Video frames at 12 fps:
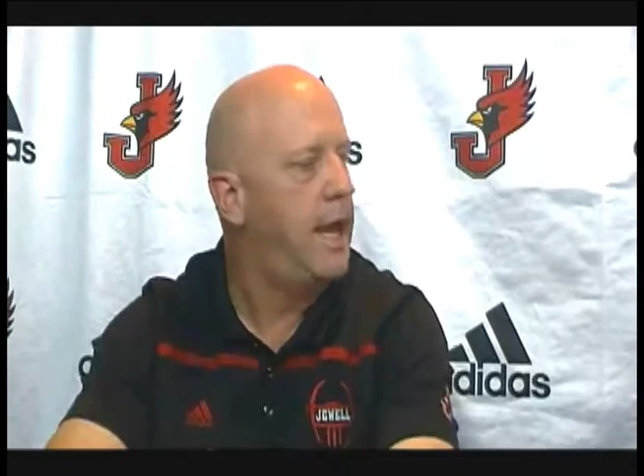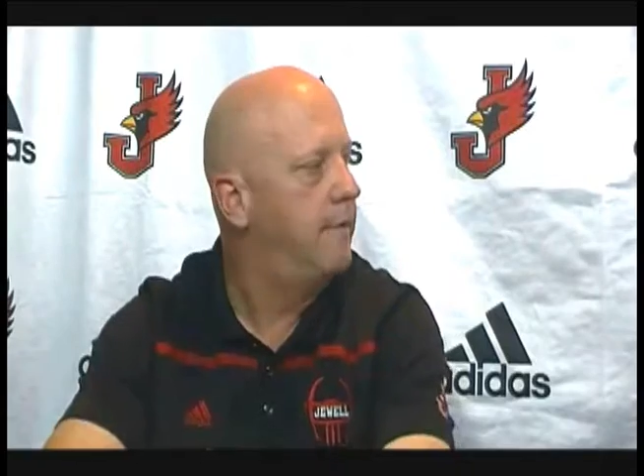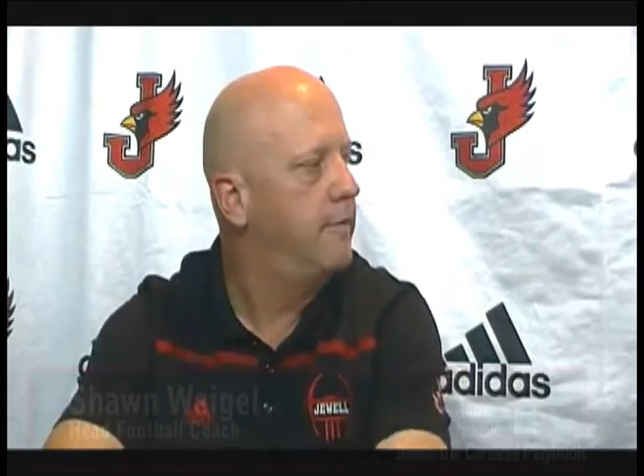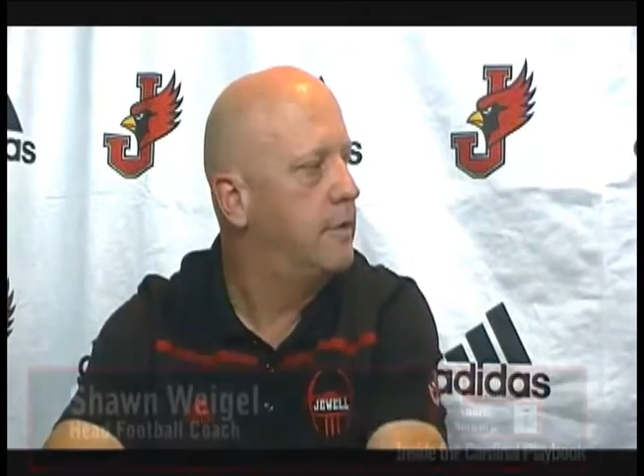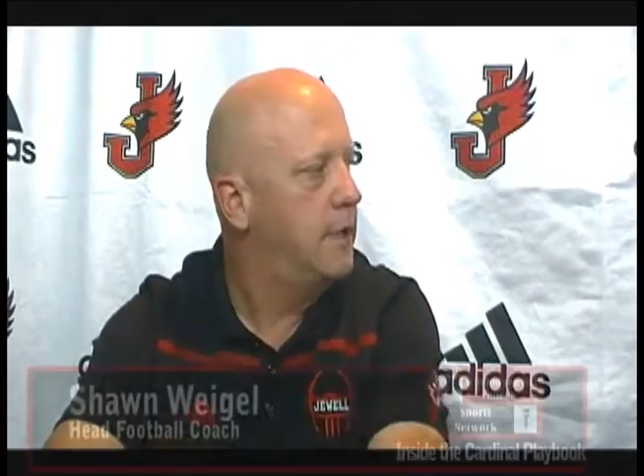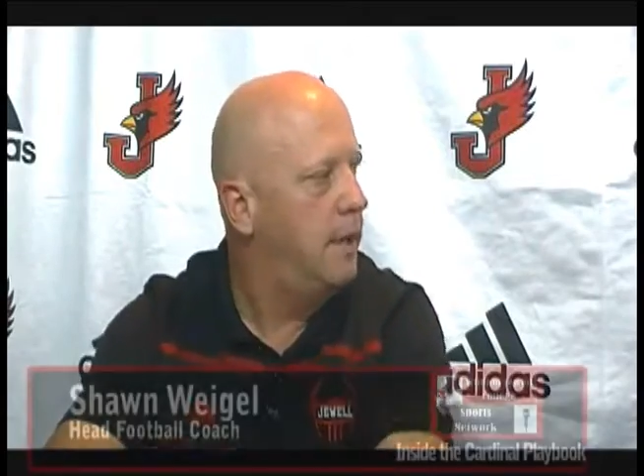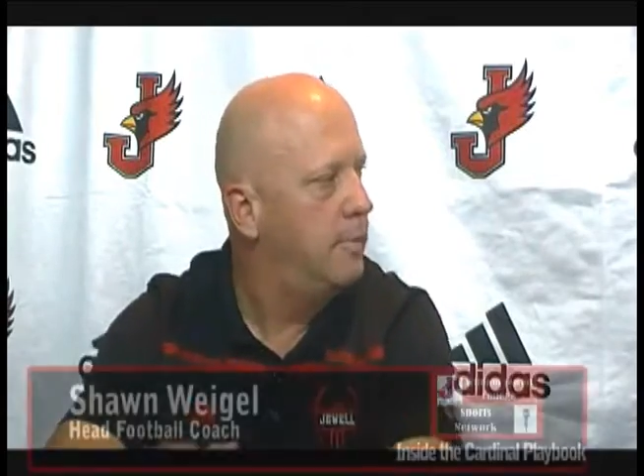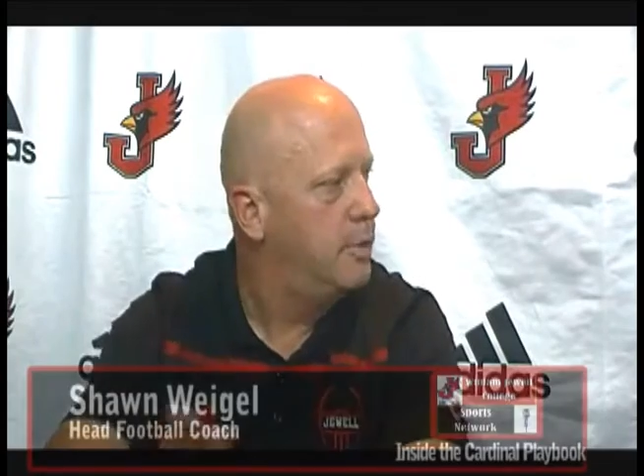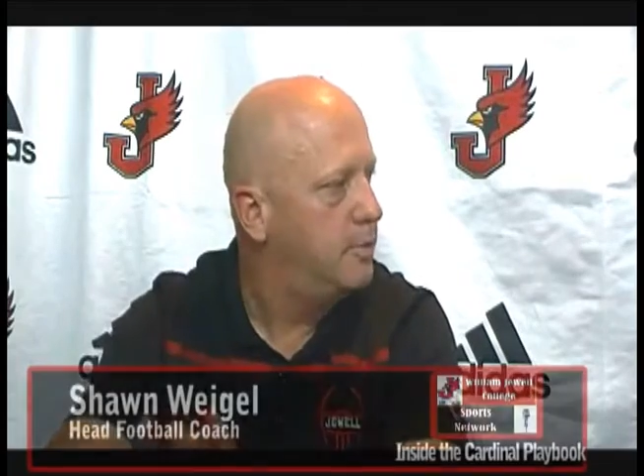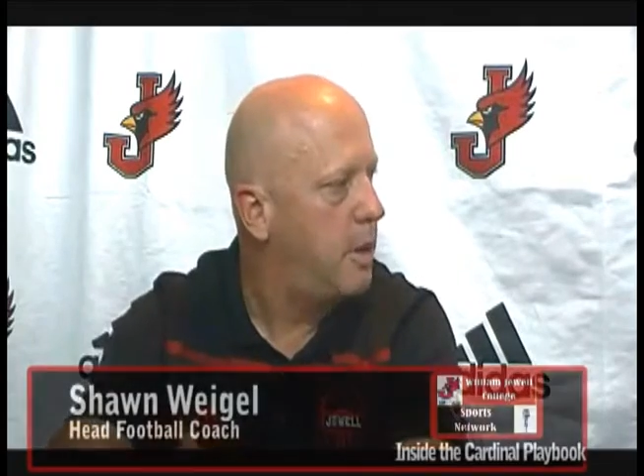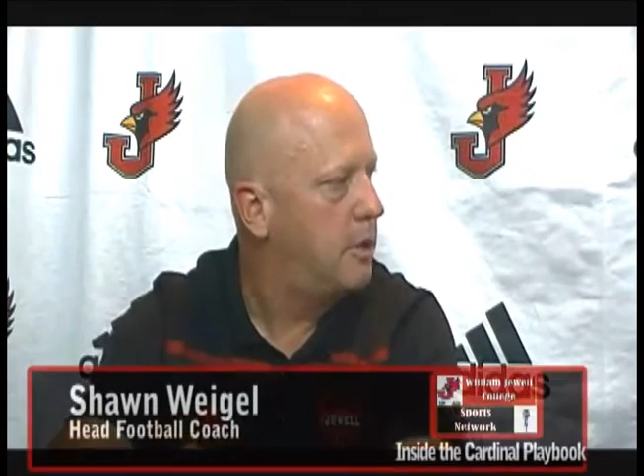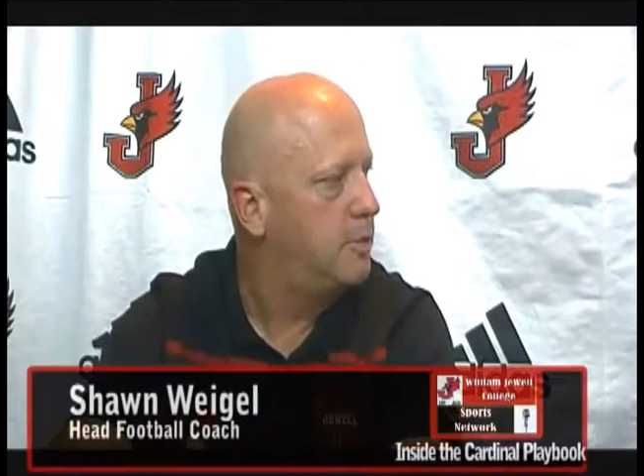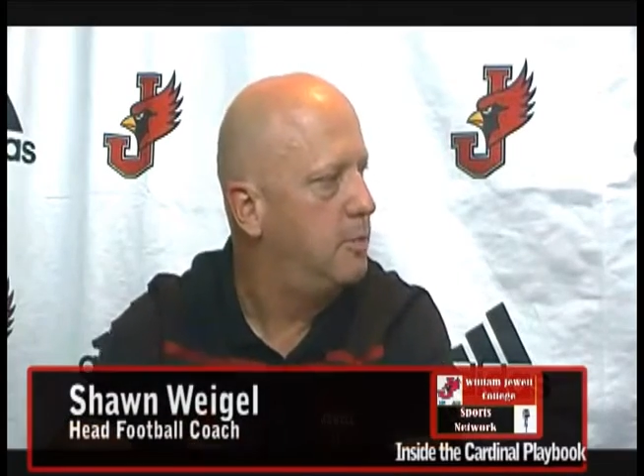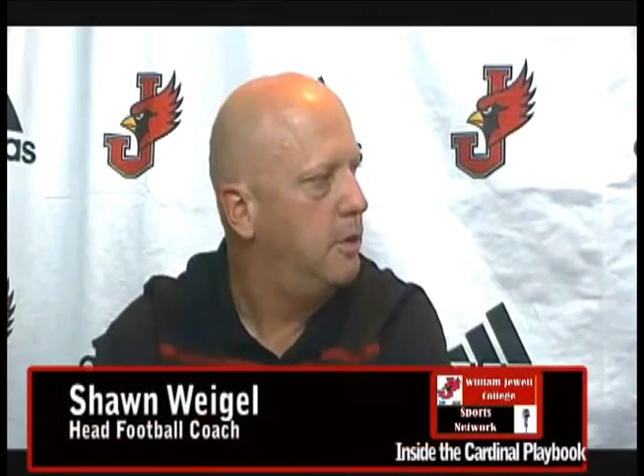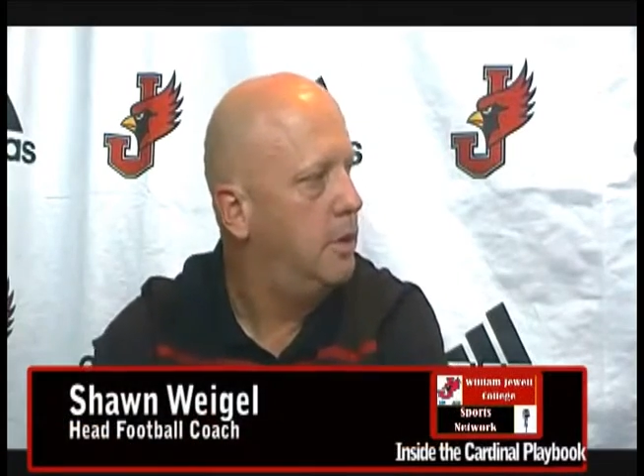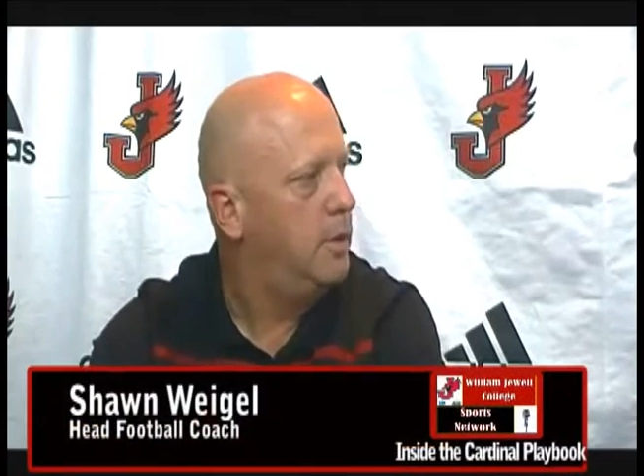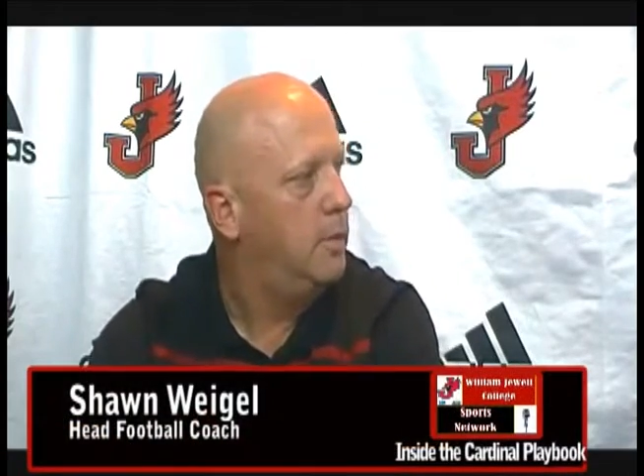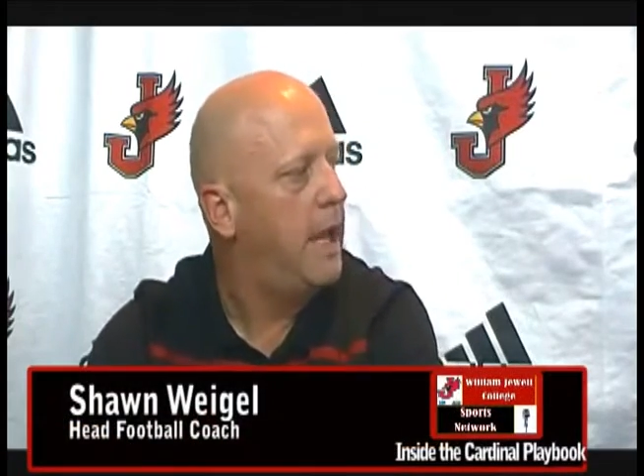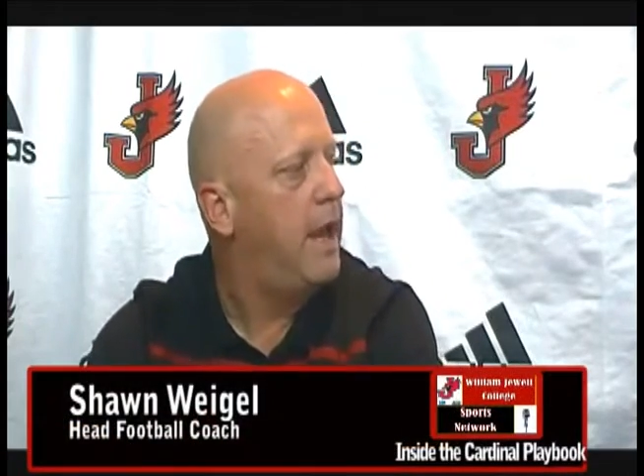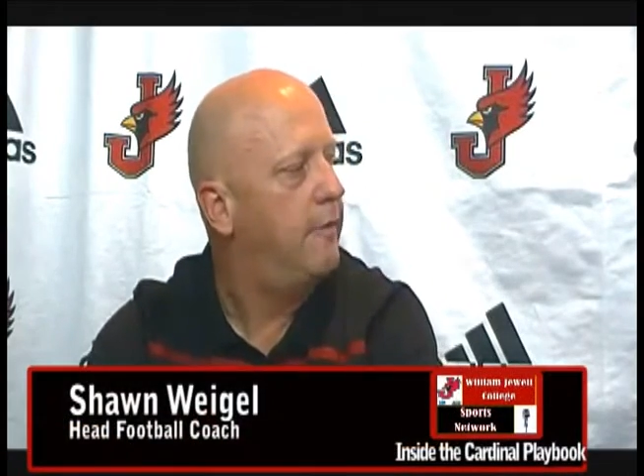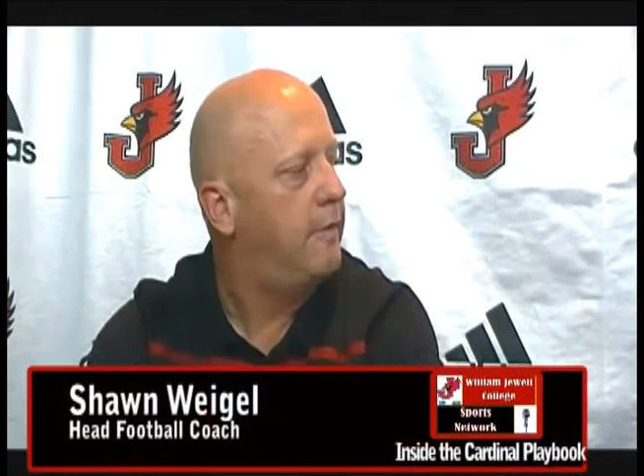We have the same responsibility